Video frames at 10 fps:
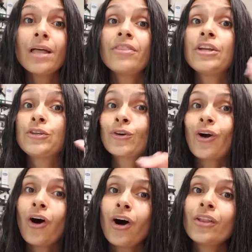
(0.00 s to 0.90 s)
then you're
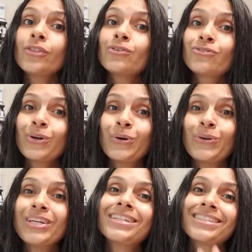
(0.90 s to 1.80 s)
on the
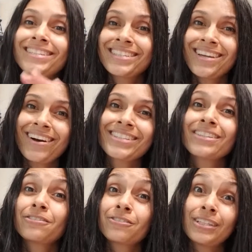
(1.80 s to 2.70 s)
road to
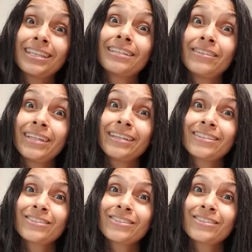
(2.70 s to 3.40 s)
toxic-free living.